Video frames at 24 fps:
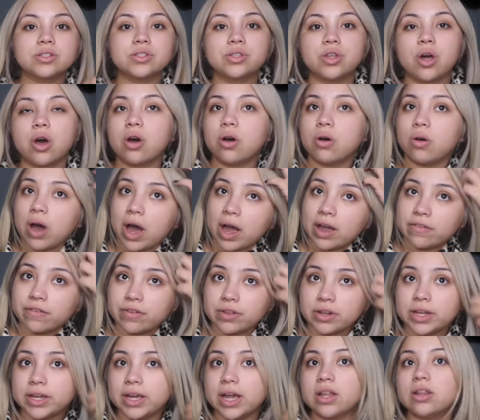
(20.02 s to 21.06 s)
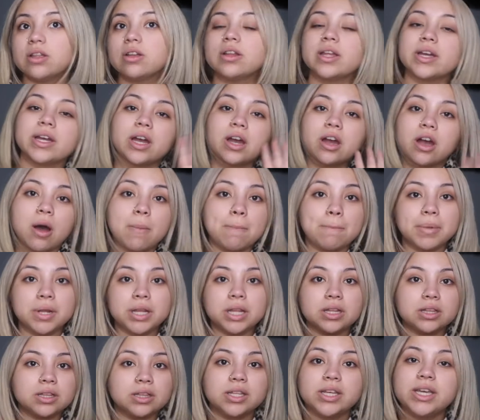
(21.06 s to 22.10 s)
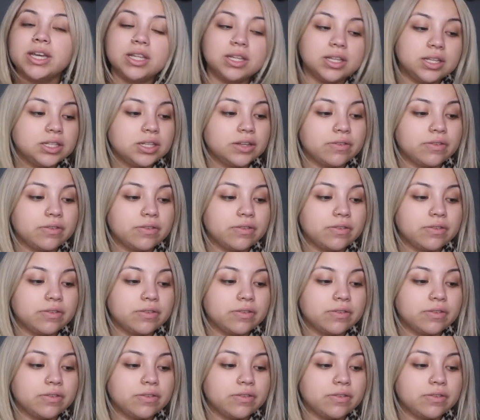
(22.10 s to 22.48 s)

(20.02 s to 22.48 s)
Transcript: So I feel like I look like a completely